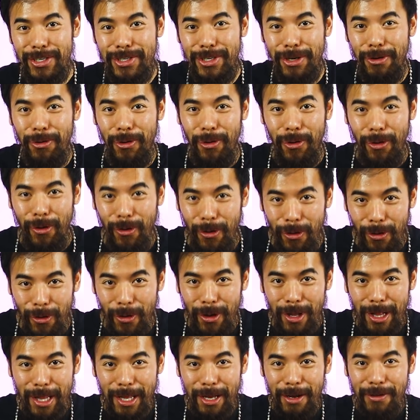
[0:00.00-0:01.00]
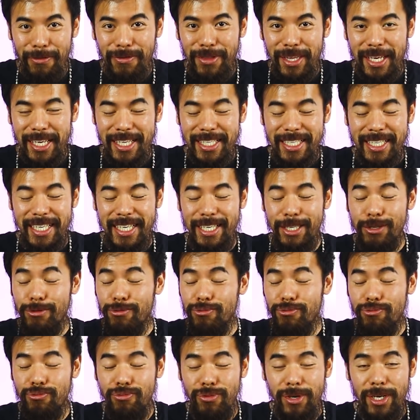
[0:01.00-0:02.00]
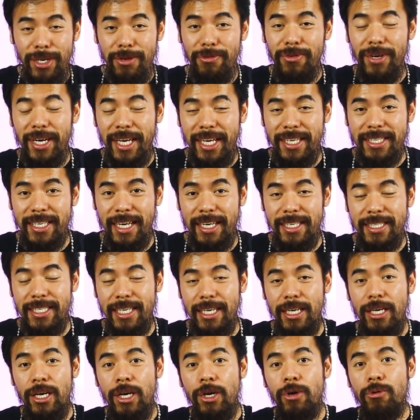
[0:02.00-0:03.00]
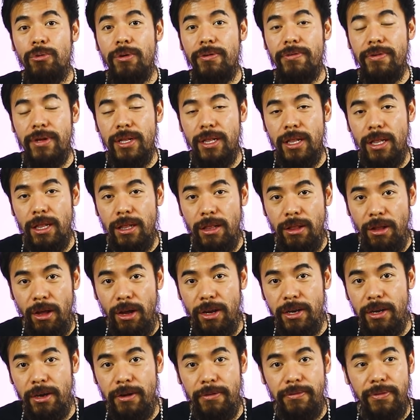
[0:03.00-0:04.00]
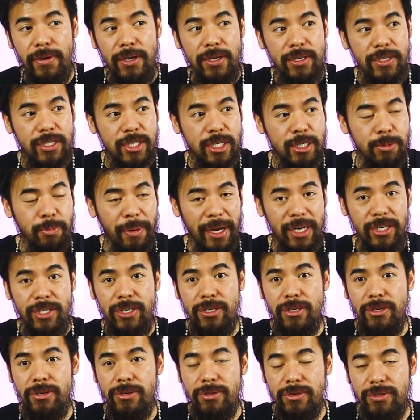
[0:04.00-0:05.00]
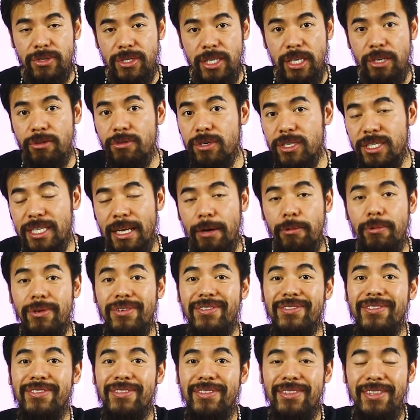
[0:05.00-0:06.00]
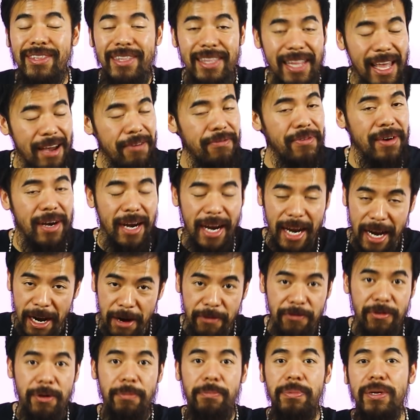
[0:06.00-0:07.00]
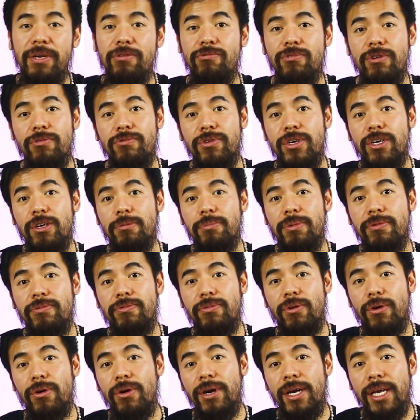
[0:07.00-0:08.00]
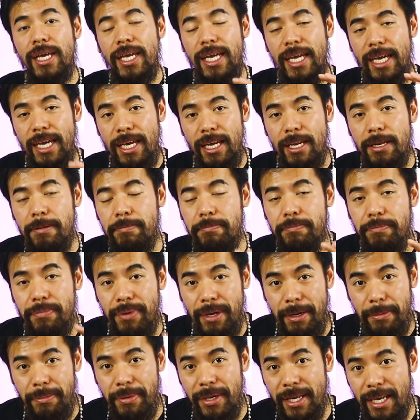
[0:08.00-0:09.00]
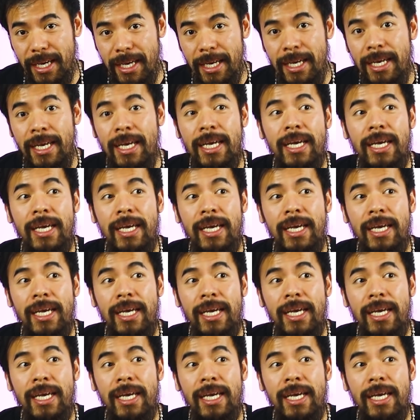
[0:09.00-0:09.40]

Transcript: So all of this is really, really exciting with a lot of special secrets that was never, ever been revealed before in public.